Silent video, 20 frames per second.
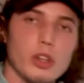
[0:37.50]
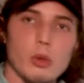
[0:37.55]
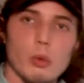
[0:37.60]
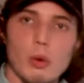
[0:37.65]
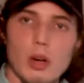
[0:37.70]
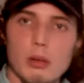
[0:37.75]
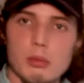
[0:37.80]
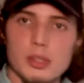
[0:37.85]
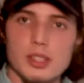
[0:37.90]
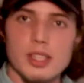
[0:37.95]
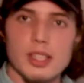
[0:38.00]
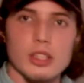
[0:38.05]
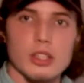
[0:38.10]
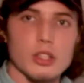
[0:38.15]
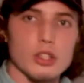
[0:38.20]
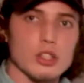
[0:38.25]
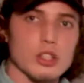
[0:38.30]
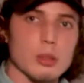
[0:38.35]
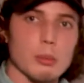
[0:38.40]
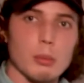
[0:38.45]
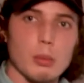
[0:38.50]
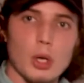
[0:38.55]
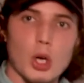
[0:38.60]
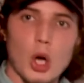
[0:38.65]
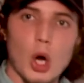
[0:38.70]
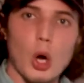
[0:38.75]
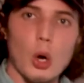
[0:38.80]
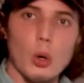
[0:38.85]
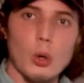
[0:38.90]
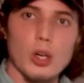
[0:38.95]
a website there's some
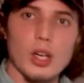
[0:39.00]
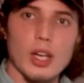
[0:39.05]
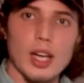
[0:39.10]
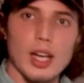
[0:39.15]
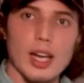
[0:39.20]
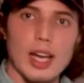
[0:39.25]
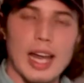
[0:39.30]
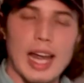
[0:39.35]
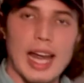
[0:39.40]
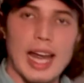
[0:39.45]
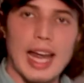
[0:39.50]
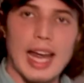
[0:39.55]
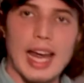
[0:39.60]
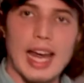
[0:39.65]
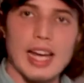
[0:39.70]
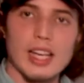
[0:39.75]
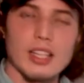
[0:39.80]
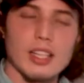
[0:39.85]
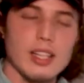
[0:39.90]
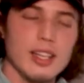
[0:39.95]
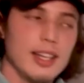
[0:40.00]
coding, and